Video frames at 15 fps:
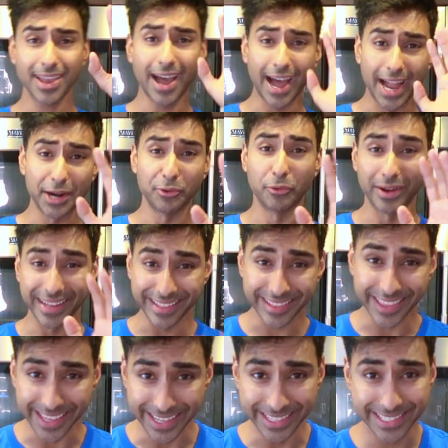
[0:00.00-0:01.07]
I rate
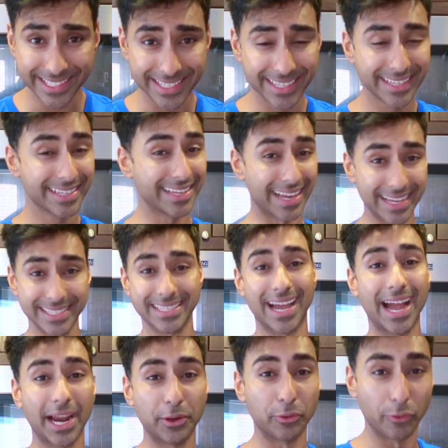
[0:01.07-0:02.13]
this, guys,
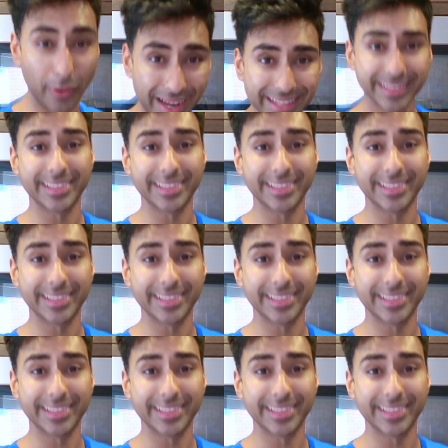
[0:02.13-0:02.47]
I rate